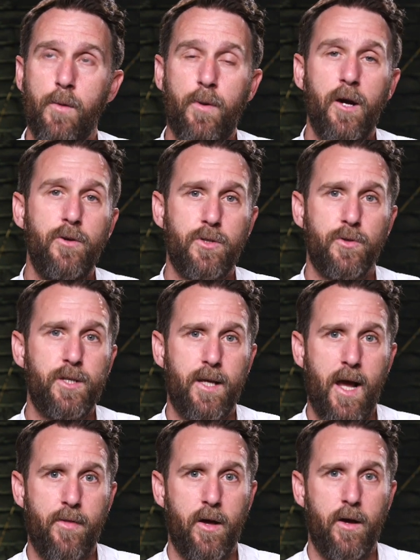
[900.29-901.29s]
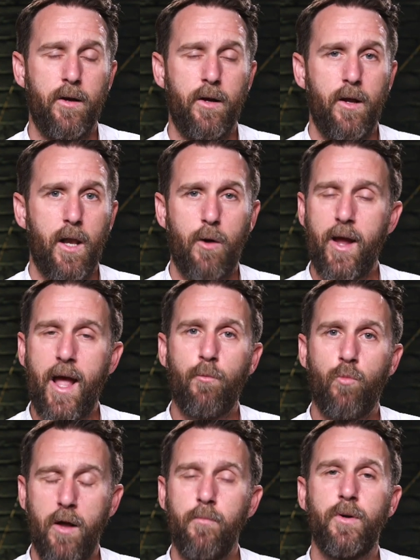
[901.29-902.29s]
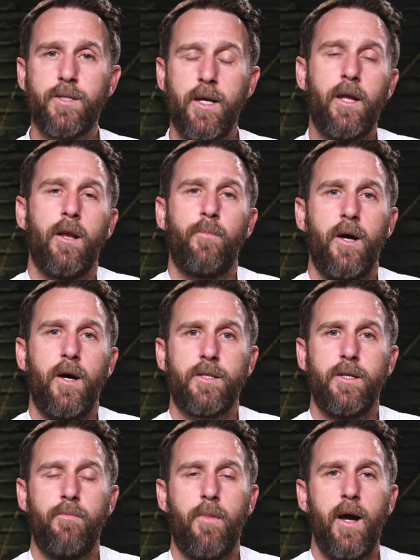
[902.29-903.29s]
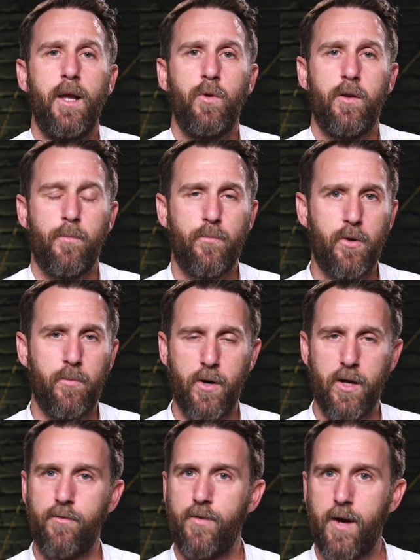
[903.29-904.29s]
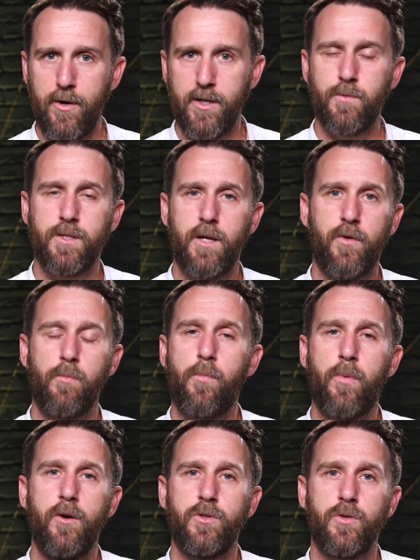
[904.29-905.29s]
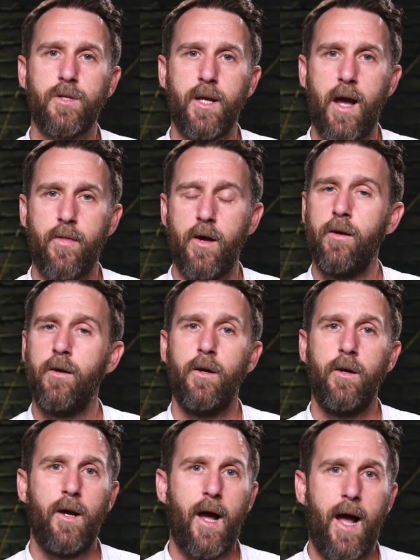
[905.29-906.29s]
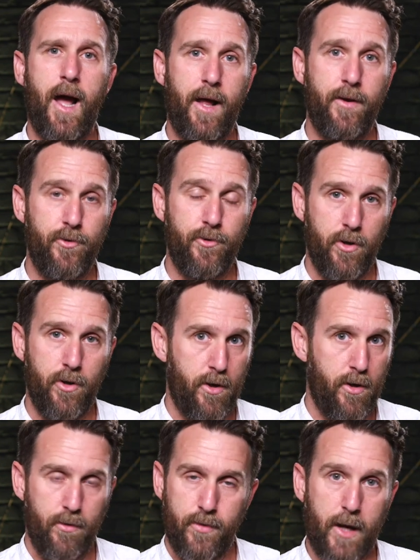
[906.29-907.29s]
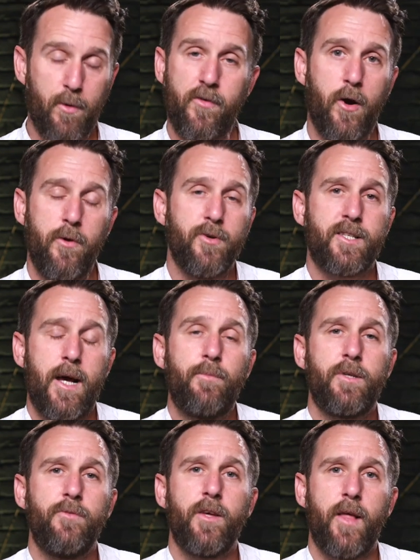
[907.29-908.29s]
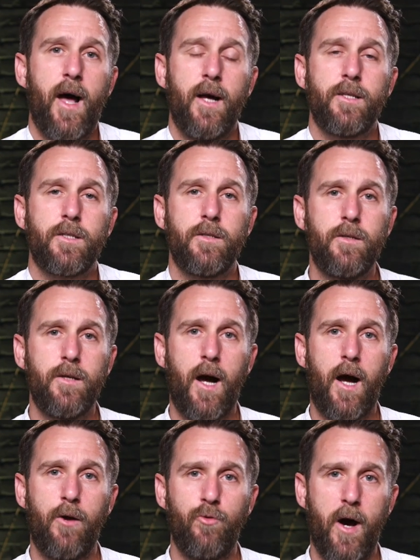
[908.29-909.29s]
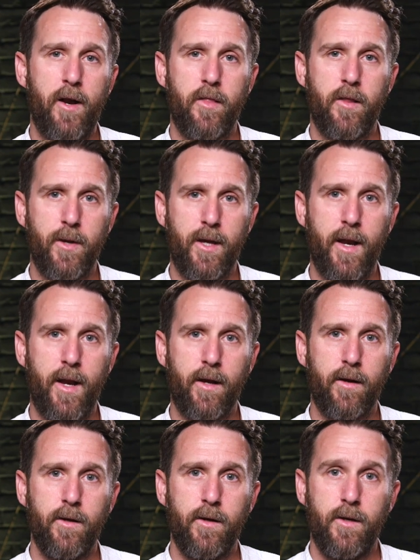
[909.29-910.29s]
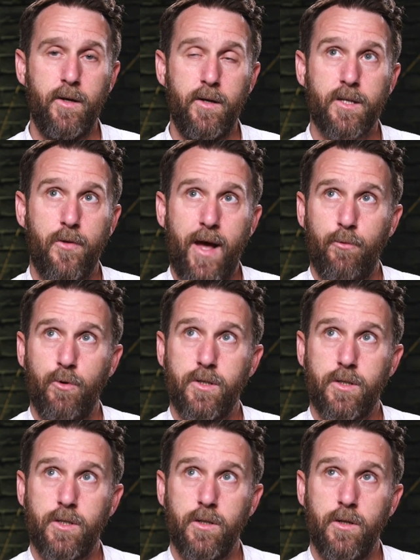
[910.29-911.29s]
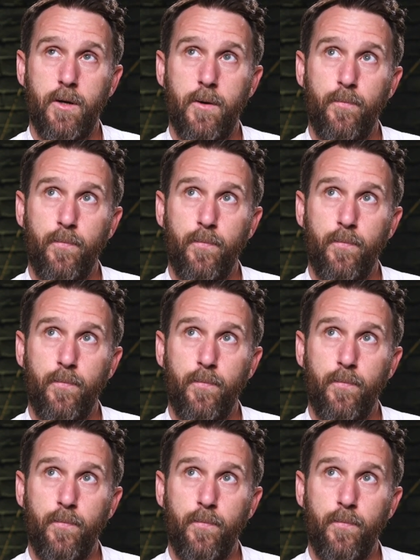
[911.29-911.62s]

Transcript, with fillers: a proposal together like we had one particular person in mind. We put a very specific proposal together, and they were very receptive to that uh, right at the beginning. So that was,